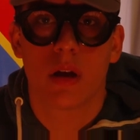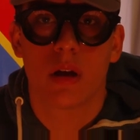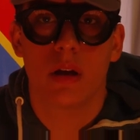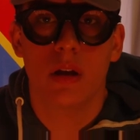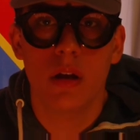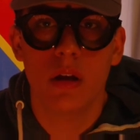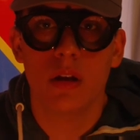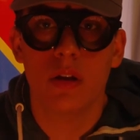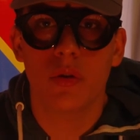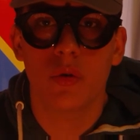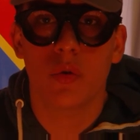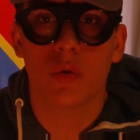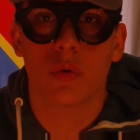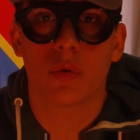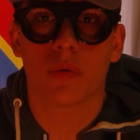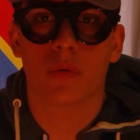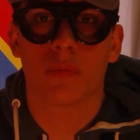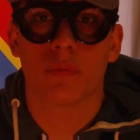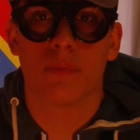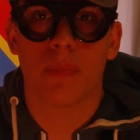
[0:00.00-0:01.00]
EU
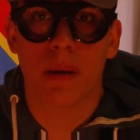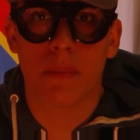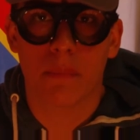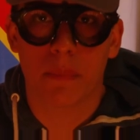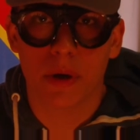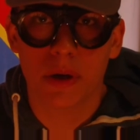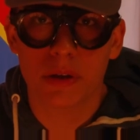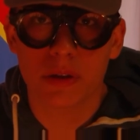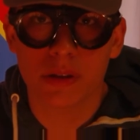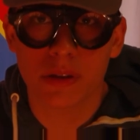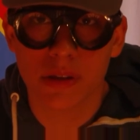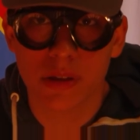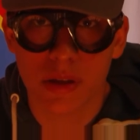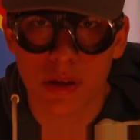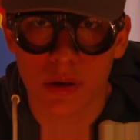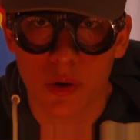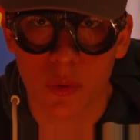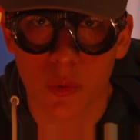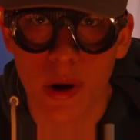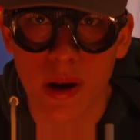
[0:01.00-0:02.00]
members,
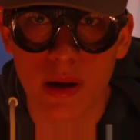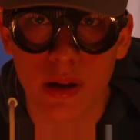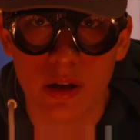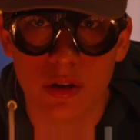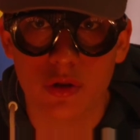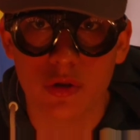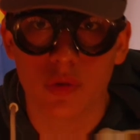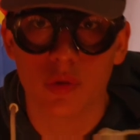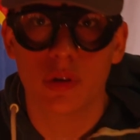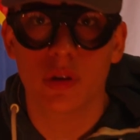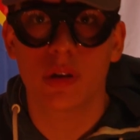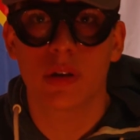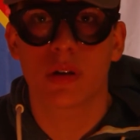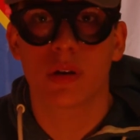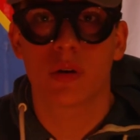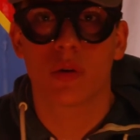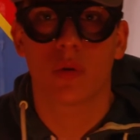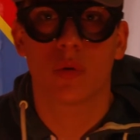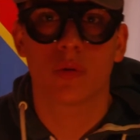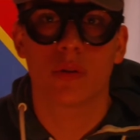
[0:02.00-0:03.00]
when they join,
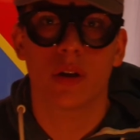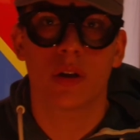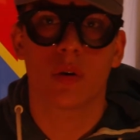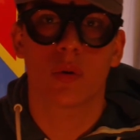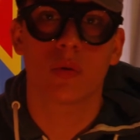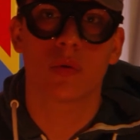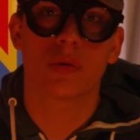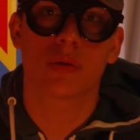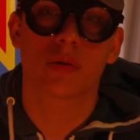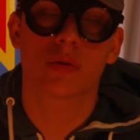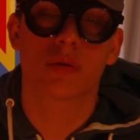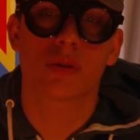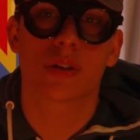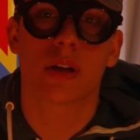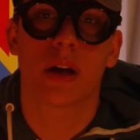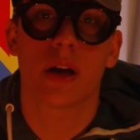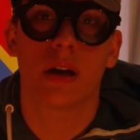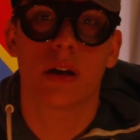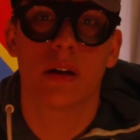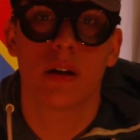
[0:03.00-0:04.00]
they also
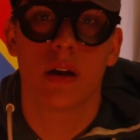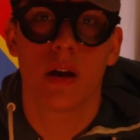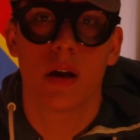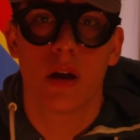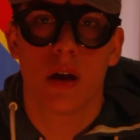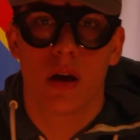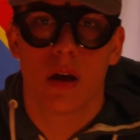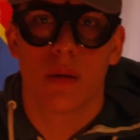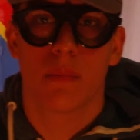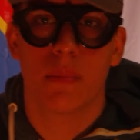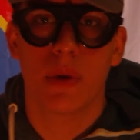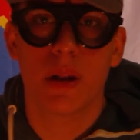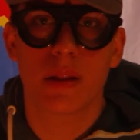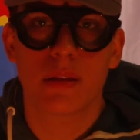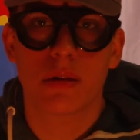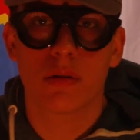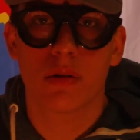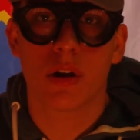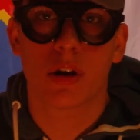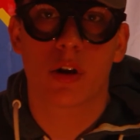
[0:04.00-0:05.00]
sign
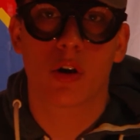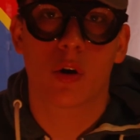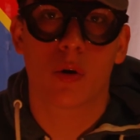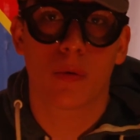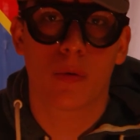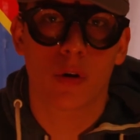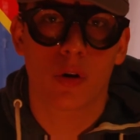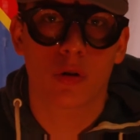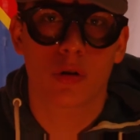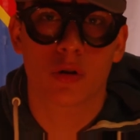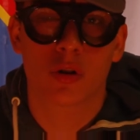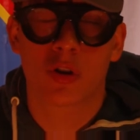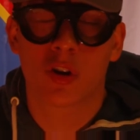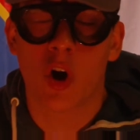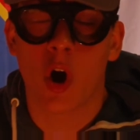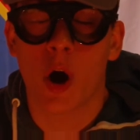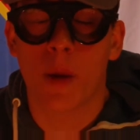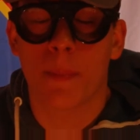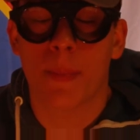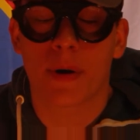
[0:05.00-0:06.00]
military
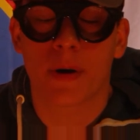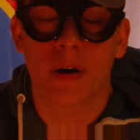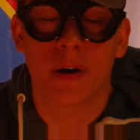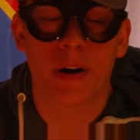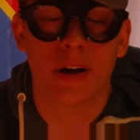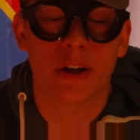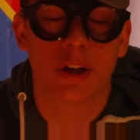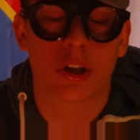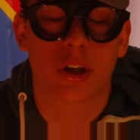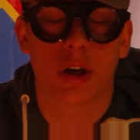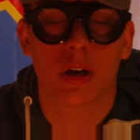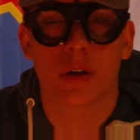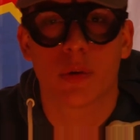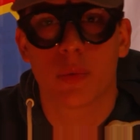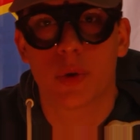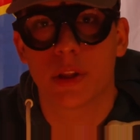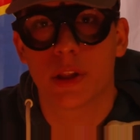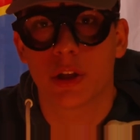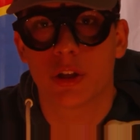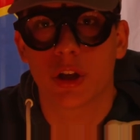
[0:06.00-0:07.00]
cooperation
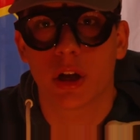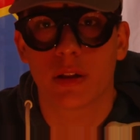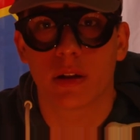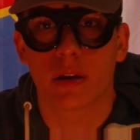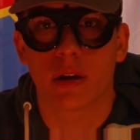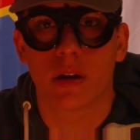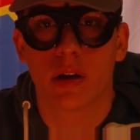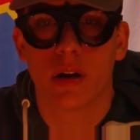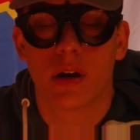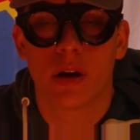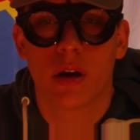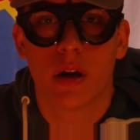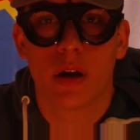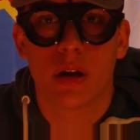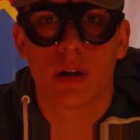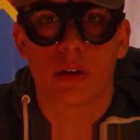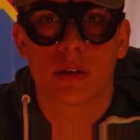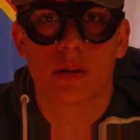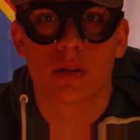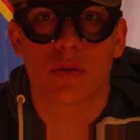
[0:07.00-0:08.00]
with each other.
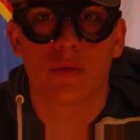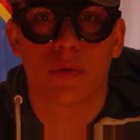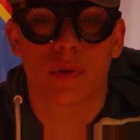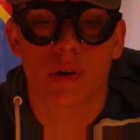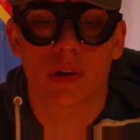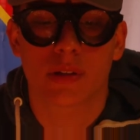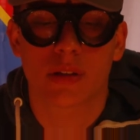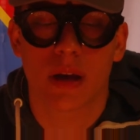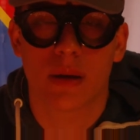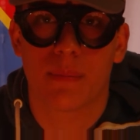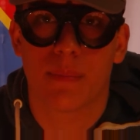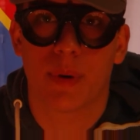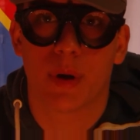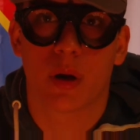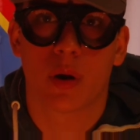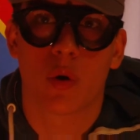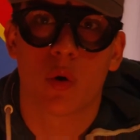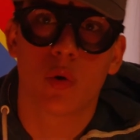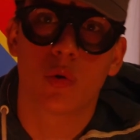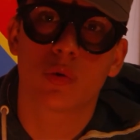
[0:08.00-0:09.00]
So, for
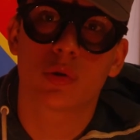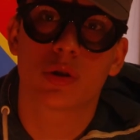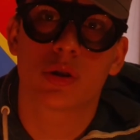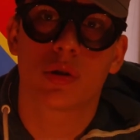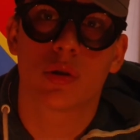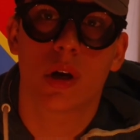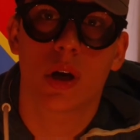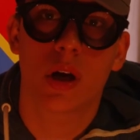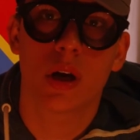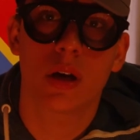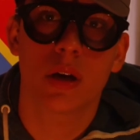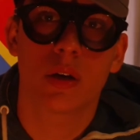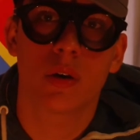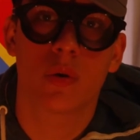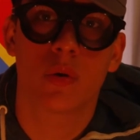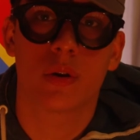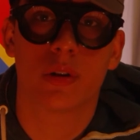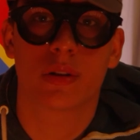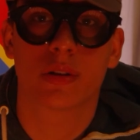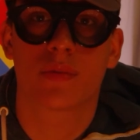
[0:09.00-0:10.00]
example, Austria,
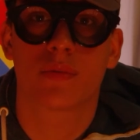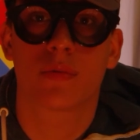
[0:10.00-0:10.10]
who is